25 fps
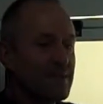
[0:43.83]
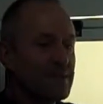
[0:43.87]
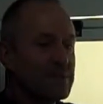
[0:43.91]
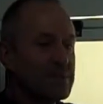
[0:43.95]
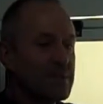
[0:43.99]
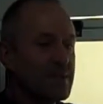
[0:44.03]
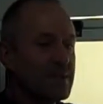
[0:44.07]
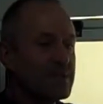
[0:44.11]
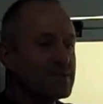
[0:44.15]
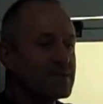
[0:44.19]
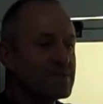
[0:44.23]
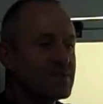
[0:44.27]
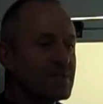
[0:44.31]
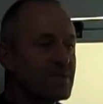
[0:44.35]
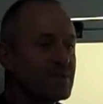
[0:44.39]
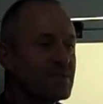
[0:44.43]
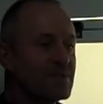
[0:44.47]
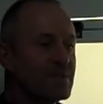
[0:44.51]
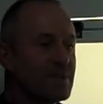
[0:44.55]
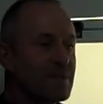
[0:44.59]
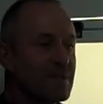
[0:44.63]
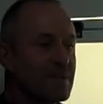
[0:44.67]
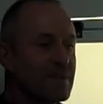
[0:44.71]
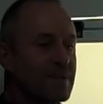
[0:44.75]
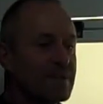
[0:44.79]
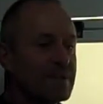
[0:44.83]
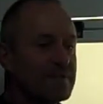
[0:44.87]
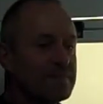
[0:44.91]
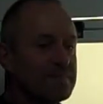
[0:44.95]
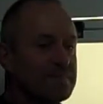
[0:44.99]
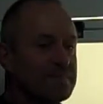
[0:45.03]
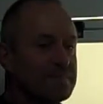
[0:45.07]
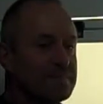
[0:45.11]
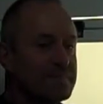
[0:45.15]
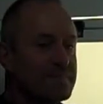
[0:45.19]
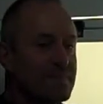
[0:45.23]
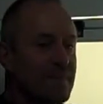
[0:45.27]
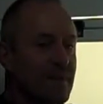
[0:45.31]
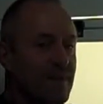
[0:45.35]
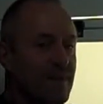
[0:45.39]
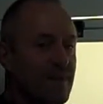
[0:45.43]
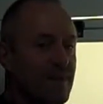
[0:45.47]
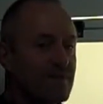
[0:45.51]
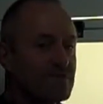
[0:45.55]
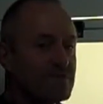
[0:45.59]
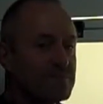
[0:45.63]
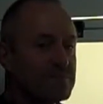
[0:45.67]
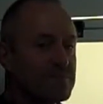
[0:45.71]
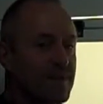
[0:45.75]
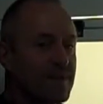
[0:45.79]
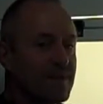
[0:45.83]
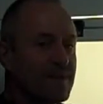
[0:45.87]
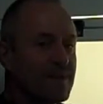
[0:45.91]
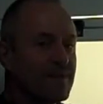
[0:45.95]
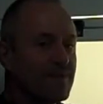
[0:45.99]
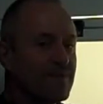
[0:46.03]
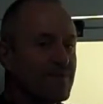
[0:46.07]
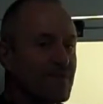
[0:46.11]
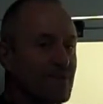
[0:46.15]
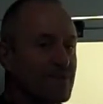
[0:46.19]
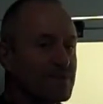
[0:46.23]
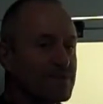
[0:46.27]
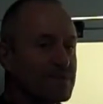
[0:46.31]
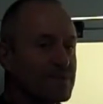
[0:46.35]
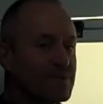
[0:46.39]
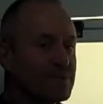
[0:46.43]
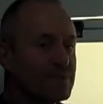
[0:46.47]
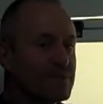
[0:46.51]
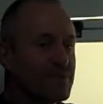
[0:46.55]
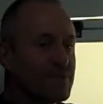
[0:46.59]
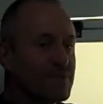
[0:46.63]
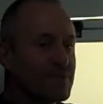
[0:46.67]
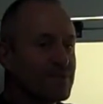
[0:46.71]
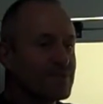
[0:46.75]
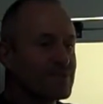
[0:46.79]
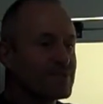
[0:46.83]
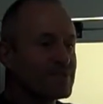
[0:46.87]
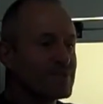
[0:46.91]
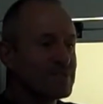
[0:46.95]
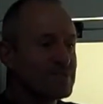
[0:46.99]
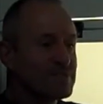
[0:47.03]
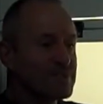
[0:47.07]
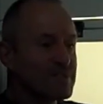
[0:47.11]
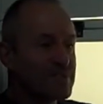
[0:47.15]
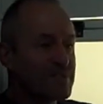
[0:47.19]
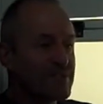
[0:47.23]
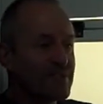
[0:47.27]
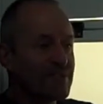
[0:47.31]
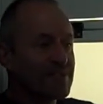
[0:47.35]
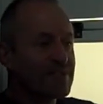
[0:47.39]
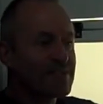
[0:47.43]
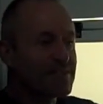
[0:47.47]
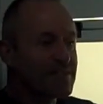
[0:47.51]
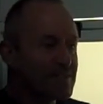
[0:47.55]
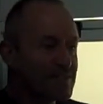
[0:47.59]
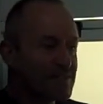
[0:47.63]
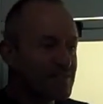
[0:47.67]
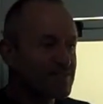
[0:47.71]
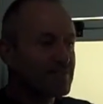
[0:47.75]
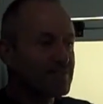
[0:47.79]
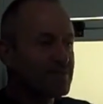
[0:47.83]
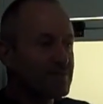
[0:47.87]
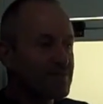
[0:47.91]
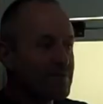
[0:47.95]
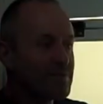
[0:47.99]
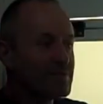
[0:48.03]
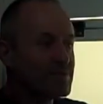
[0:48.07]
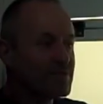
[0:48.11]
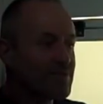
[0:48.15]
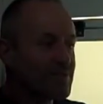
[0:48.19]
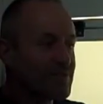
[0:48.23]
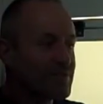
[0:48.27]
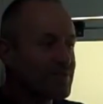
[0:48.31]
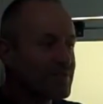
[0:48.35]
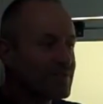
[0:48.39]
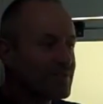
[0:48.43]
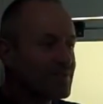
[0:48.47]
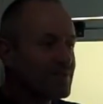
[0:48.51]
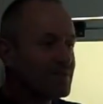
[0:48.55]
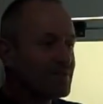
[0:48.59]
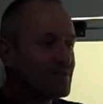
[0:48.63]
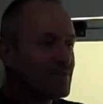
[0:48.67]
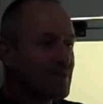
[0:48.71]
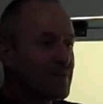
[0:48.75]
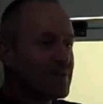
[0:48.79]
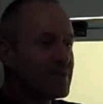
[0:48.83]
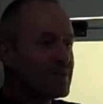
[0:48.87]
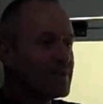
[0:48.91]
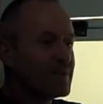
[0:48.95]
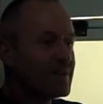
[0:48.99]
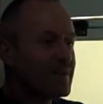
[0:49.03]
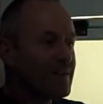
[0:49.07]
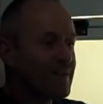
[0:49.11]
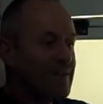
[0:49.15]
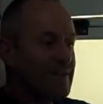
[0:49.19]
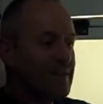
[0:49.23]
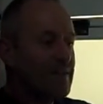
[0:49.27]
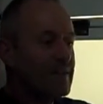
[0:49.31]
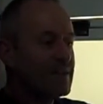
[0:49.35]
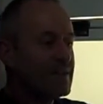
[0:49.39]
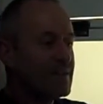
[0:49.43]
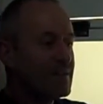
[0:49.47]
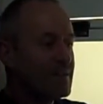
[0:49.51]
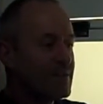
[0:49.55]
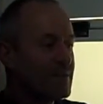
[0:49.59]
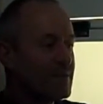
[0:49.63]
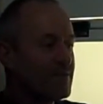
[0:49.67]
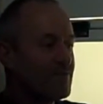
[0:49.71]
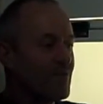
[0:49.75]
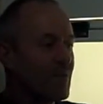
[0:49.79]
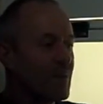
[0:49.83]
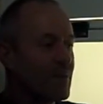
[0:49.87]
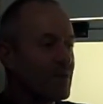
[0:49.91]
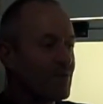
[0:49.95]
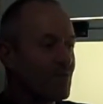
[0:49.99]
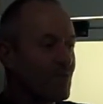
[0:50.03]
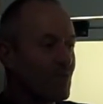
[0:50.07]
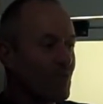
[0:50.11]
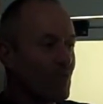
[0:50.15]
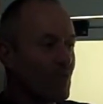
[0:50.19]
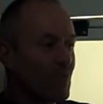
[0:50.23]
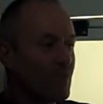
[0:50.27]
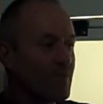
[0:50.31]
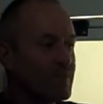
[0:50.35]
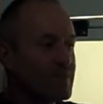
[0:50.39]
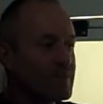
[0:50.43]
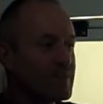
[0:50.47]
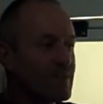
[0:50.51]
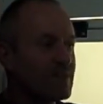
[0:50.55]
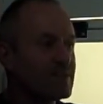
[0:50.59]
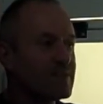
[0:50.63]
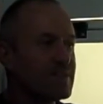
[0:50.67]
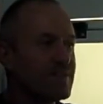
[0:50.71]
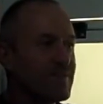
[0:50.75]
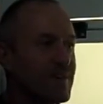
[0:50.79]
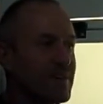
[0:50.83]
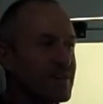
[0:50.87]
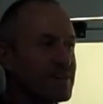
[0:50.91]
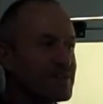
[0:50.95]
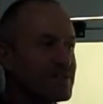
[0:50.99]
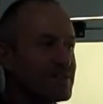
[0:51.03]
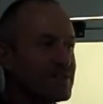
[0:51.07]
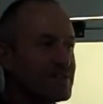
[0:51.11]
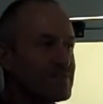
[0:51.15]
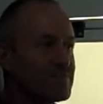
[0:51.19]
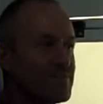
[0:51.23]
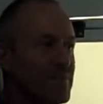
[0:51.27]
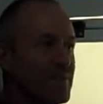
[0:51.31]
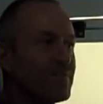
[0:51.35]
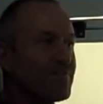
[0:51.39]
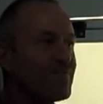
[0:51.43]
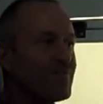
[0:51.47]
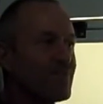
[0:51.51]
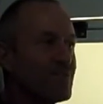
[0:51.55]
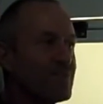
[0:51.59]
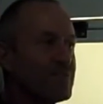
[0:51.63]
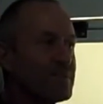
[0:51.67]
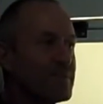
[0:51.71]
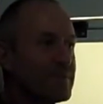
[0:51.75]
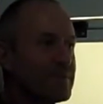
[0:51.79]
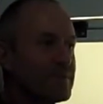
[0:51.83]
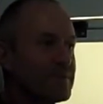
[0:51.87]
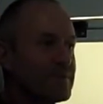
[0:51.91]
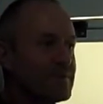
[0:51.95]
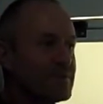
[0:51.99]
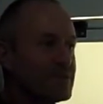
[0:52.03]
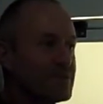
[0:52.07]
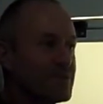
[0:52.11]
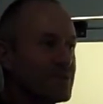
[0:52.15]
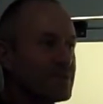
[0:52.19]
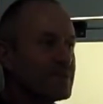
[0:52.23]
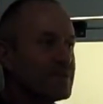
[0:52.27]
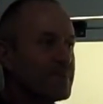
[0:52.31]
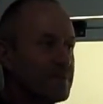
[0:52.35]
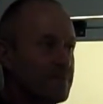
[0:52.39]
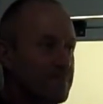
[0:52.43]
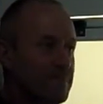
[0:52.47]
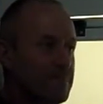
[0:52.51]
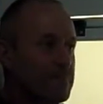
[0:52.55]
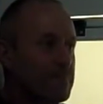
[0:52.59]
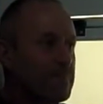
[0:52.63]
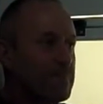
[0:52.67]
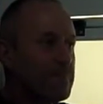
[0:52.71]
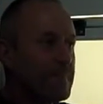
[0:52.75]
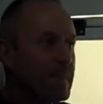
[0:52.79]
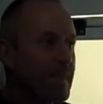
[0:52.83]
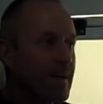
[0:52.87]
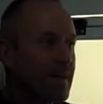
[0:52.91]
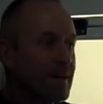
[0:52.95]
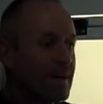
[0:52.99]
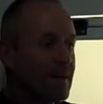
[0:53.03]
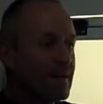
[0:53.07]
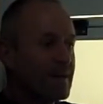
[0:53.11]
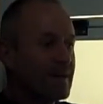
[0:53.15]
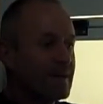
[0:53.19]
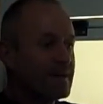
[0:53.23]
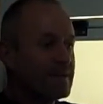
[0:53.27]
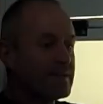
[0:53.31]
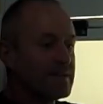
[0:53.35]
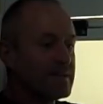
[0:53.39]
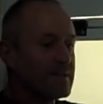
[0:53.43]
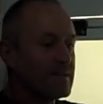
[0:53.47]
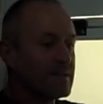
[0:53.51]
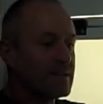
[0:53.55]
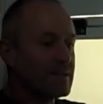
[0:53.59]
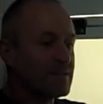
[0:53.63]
Okay, so I was mainly involved in the microscopy side, so we were interested in where the site of action of this metformin drug, and